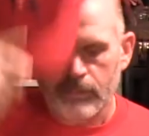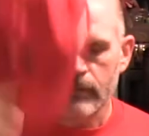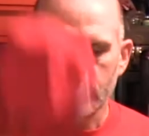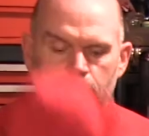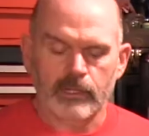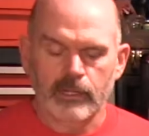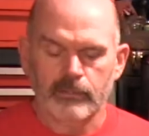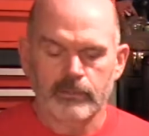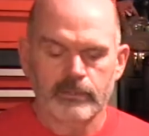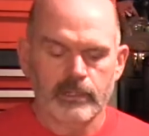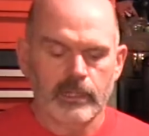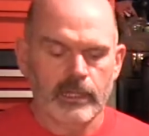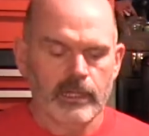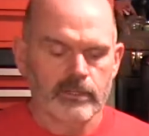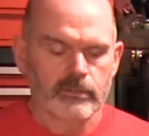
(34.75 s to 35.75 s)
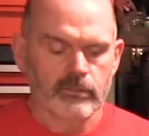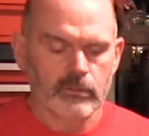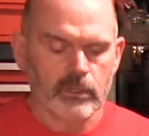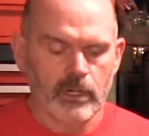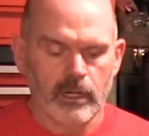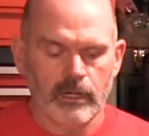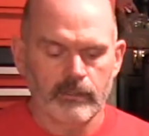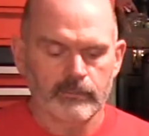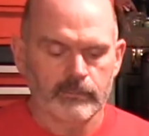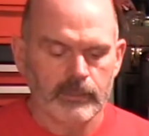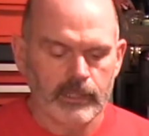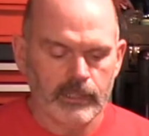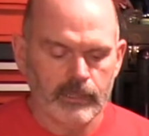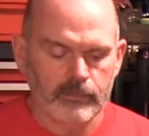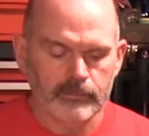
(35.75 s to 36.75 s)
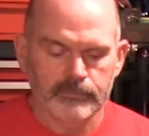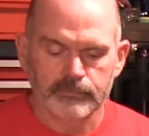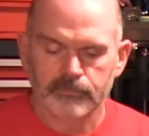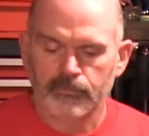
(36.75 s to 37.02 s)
So that was the last straw. I